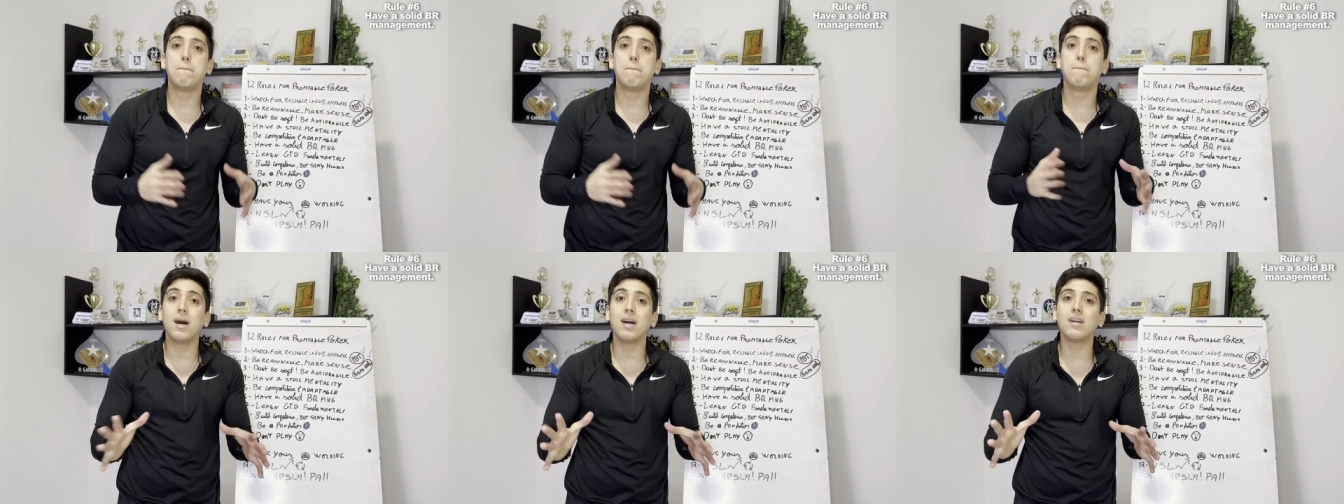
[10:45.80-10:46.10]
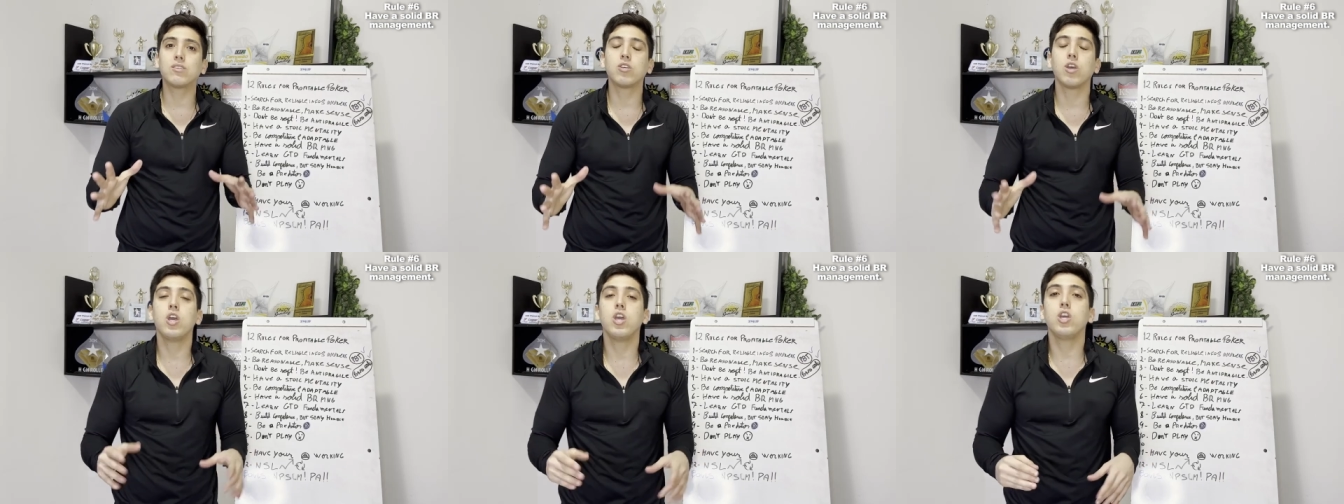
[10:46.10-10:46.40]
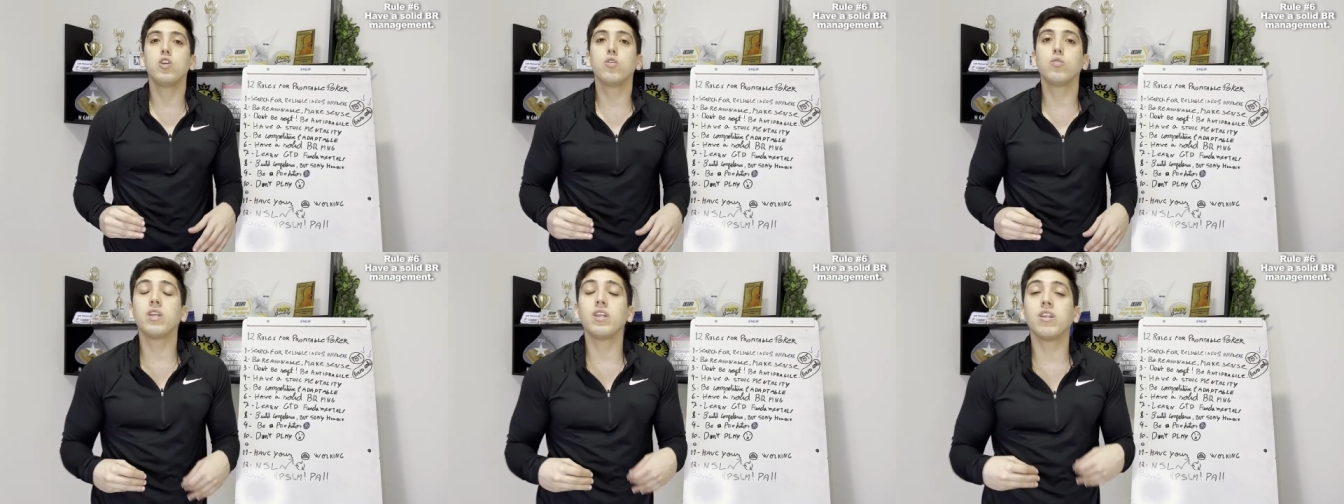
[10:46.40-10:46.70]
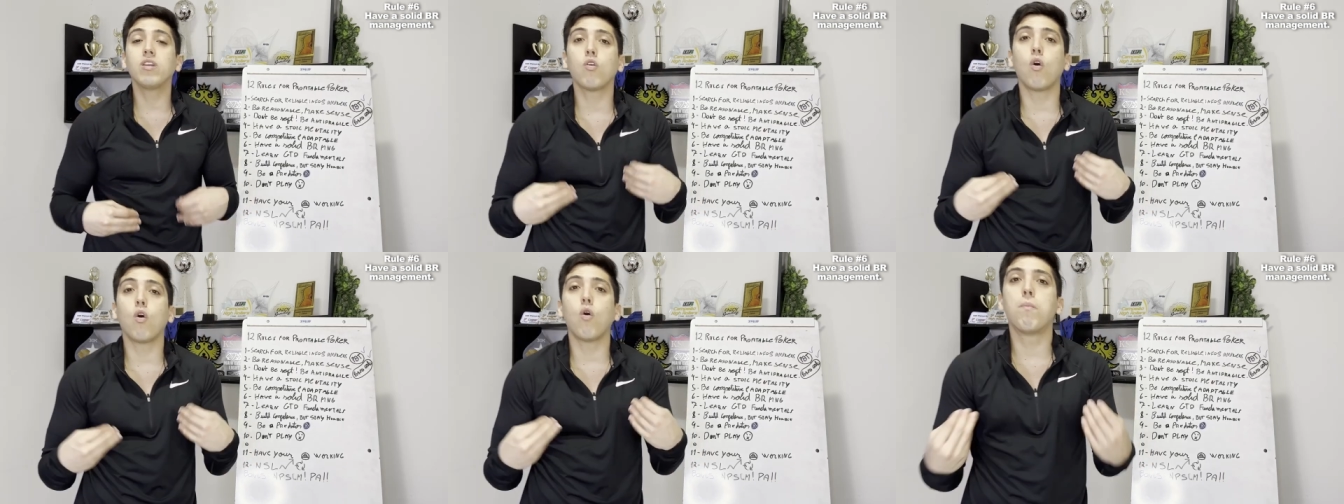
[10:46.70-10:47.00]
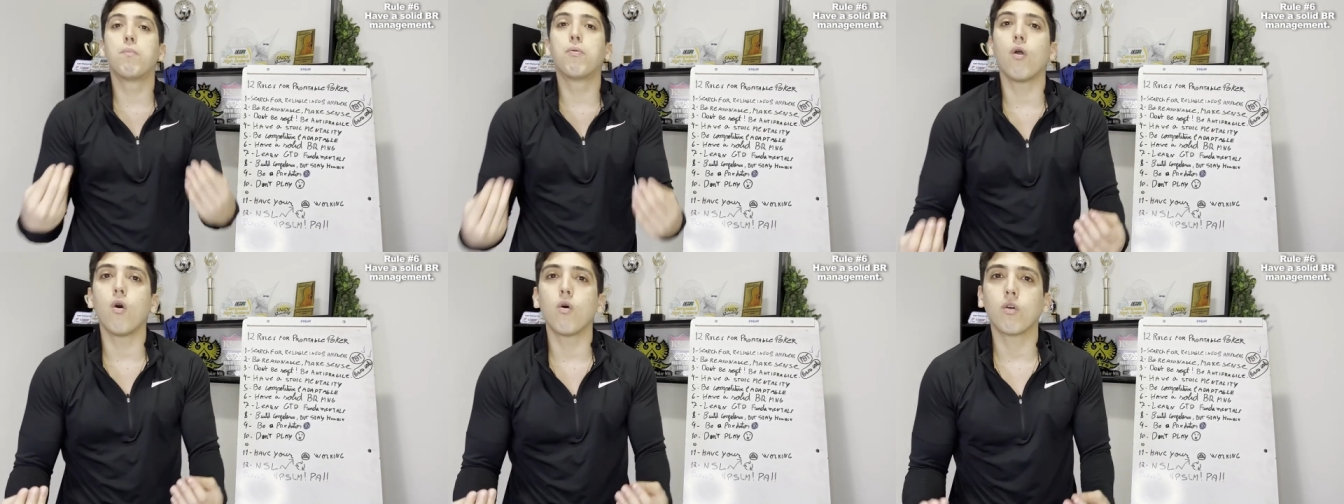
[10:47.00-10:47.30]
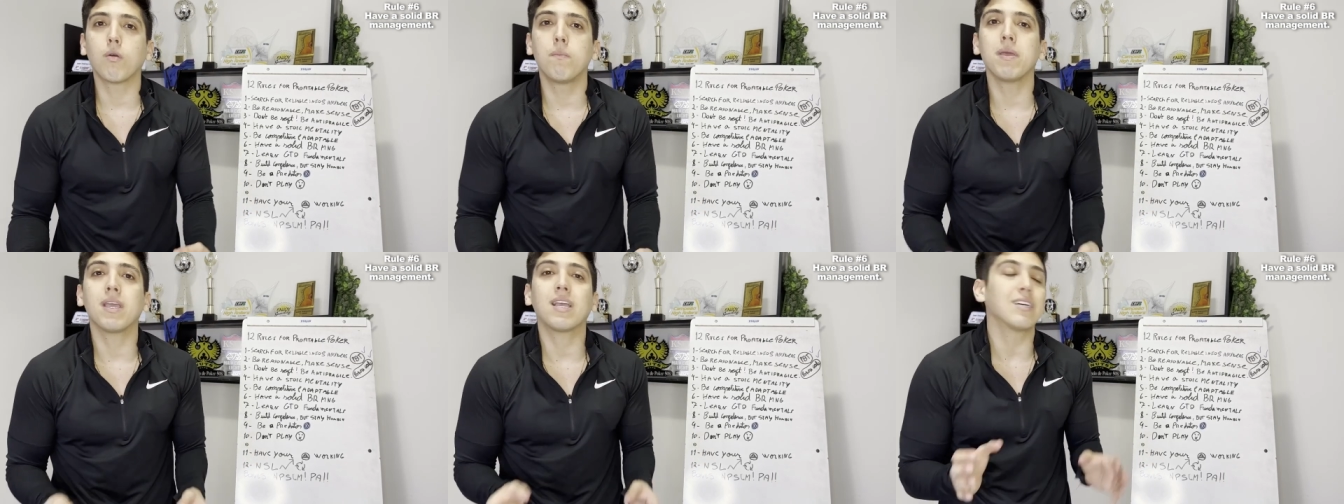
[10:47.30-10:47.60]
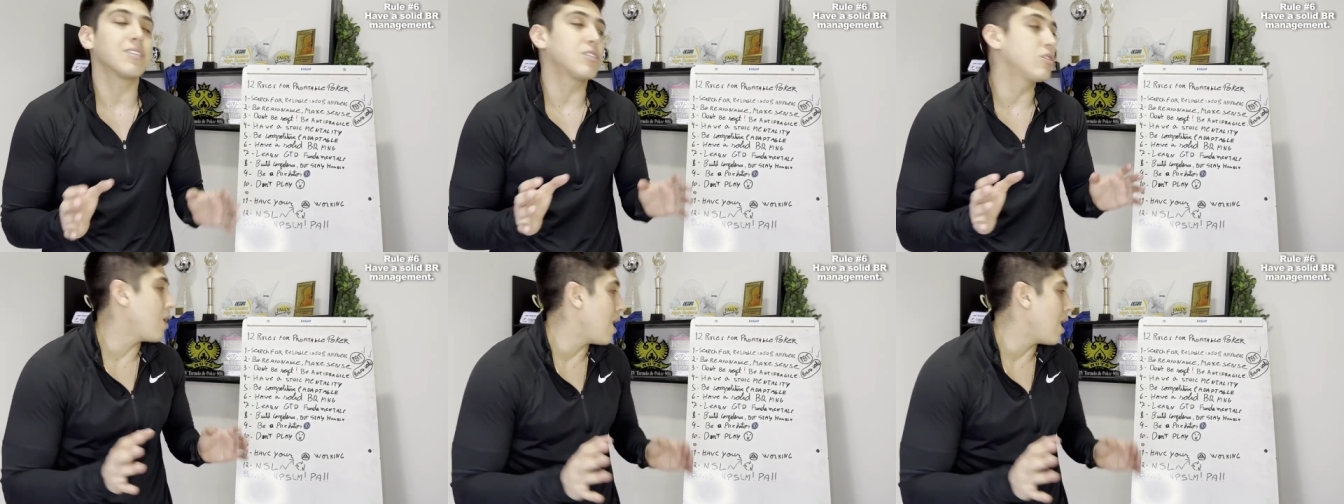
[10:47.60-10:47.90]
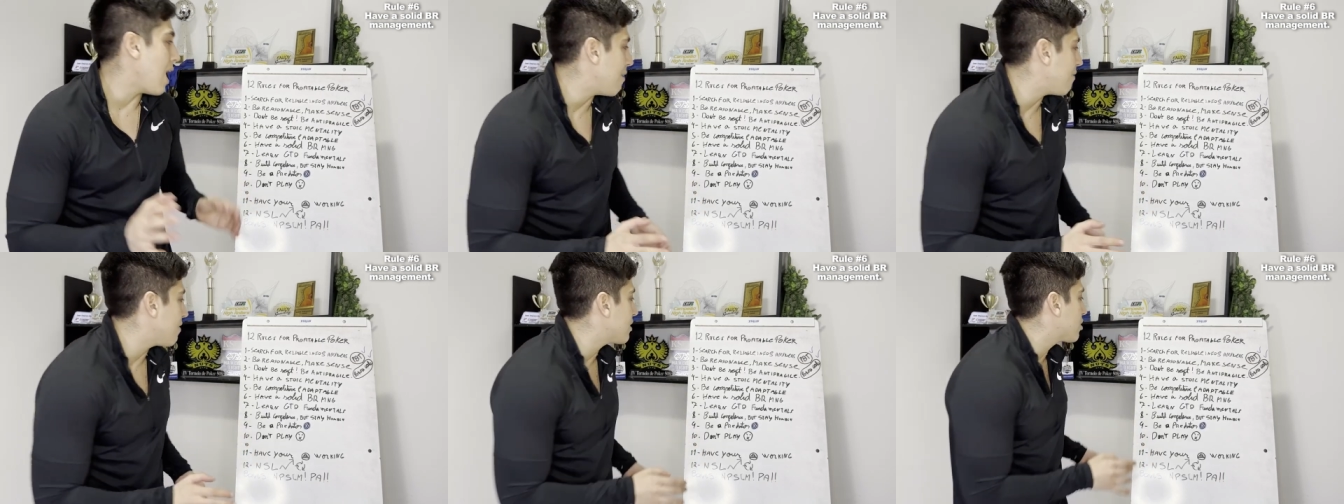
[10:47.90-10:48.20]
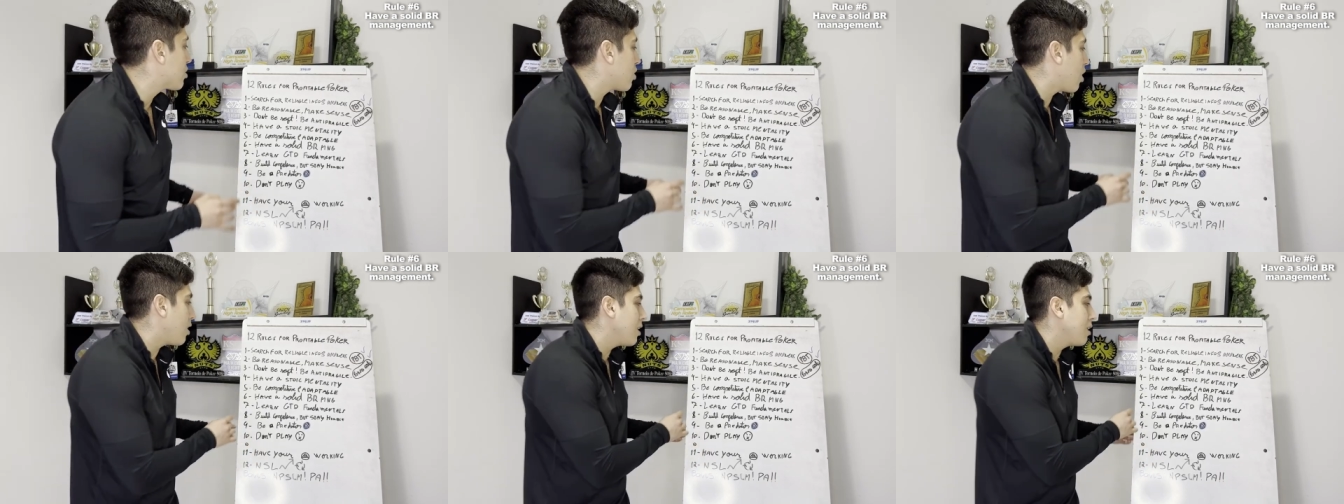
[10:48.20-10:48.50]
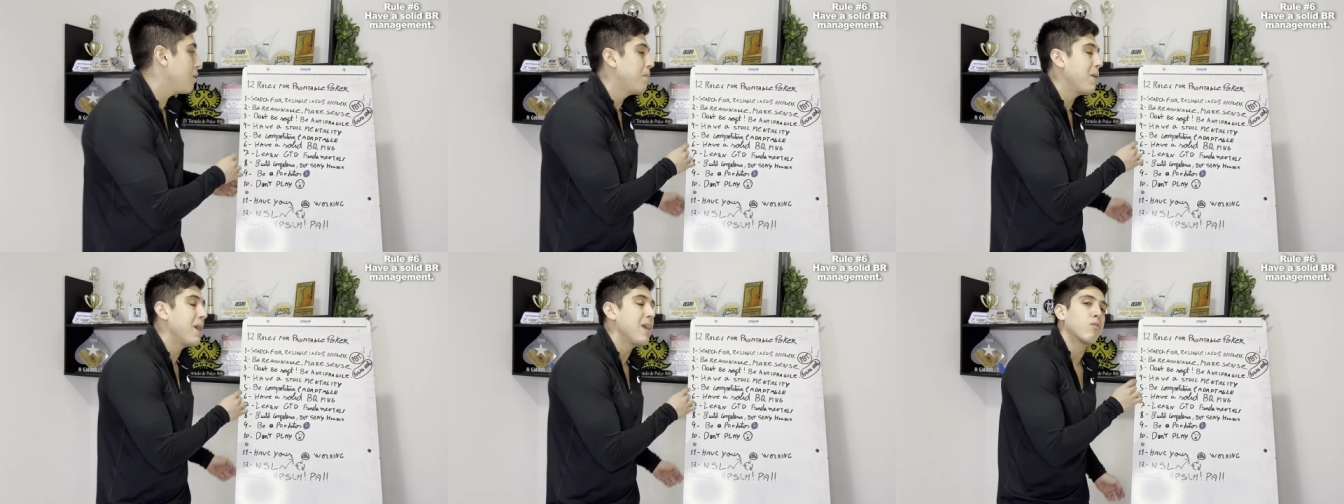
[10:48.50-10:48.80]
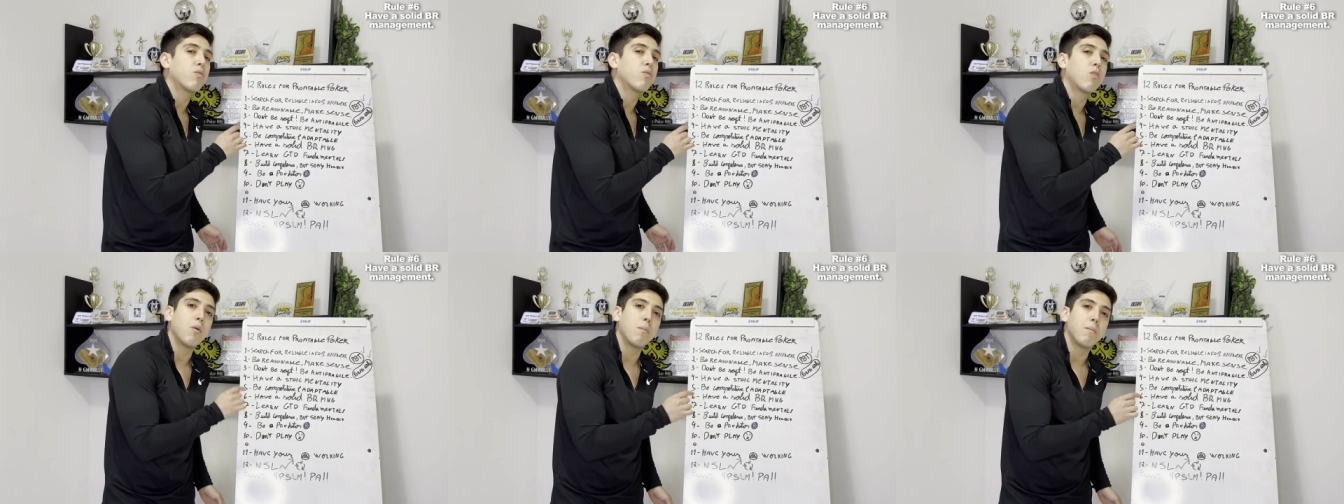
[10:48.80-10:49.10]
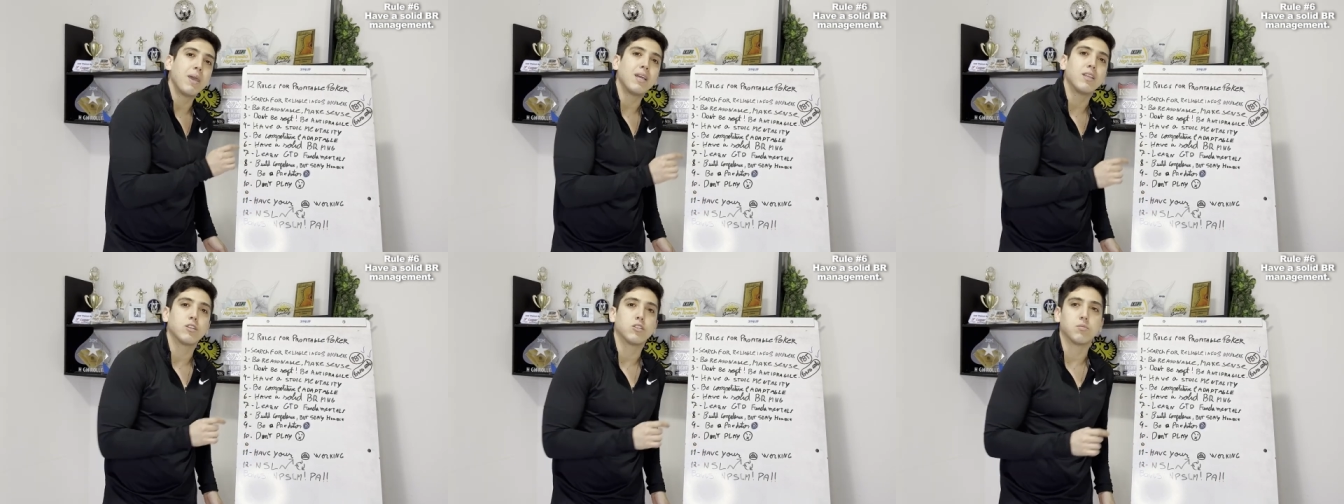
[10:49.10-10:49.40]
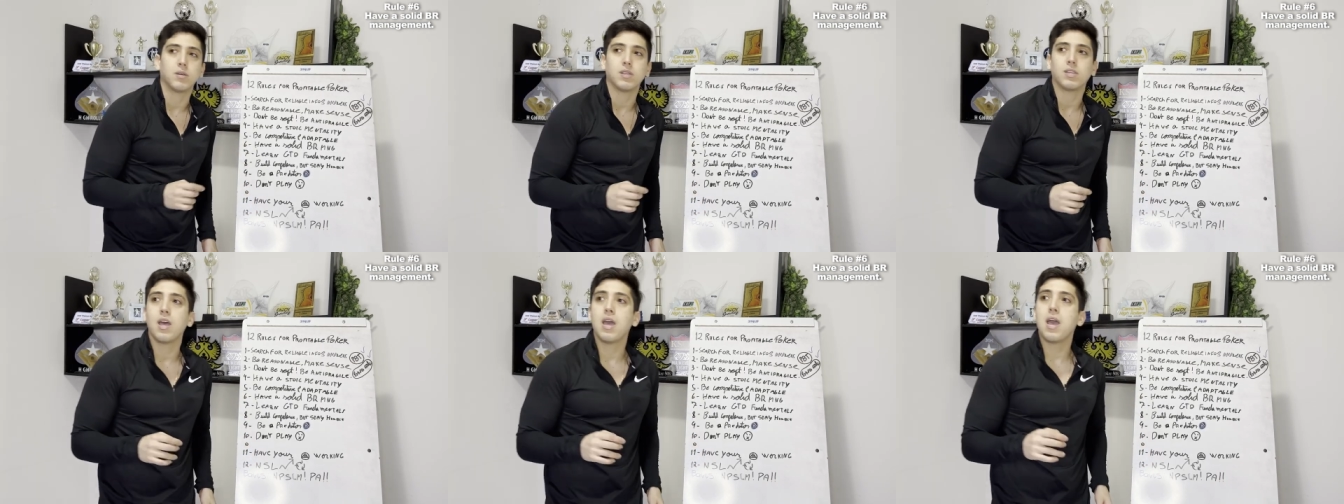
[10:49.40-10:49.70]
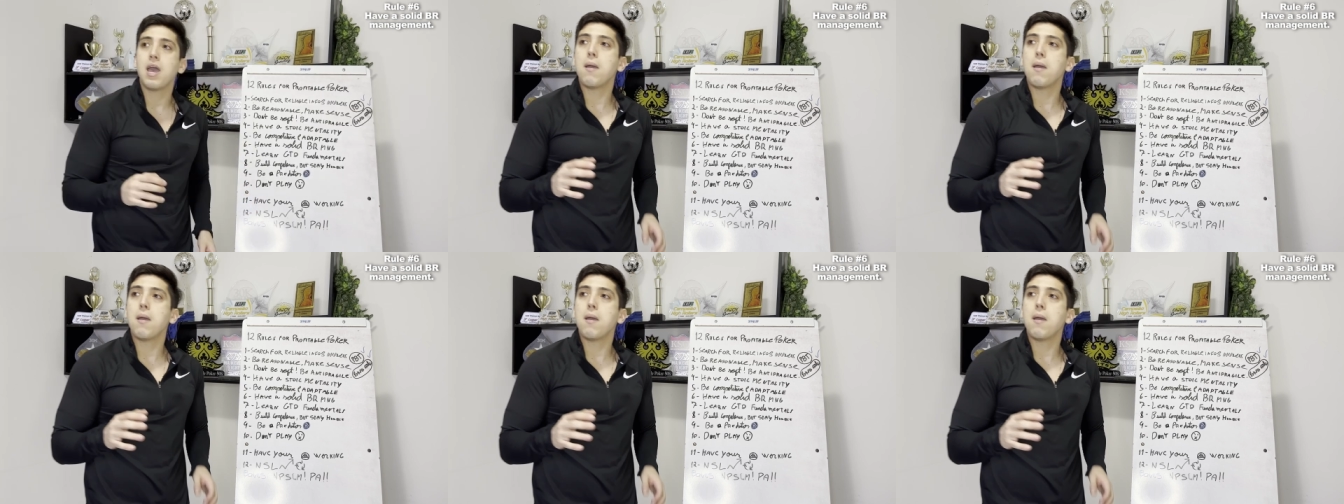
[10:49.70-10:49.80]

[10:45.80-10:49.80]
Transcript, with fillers: But you didn't go broke because you have a solid bankroll management.